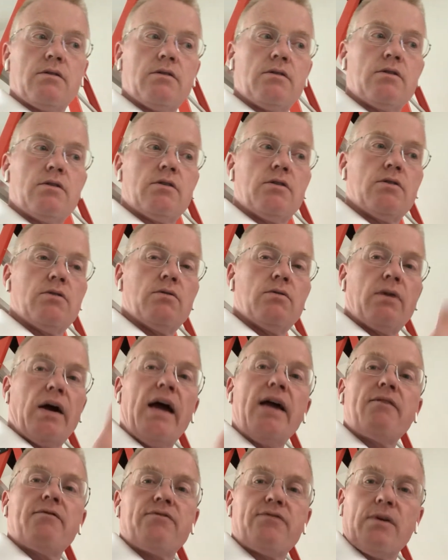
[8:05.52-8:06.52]
to
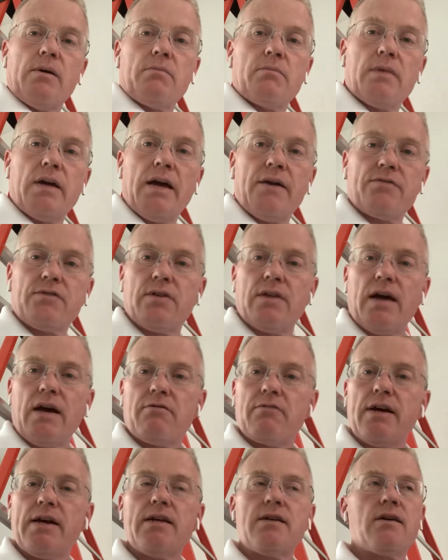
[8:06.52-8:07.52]
hang from after that,
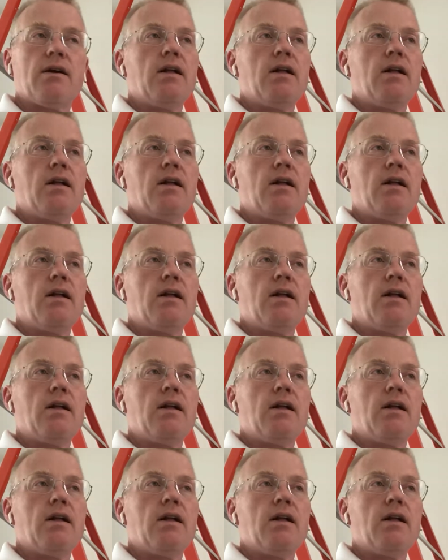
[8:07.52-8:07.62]
right?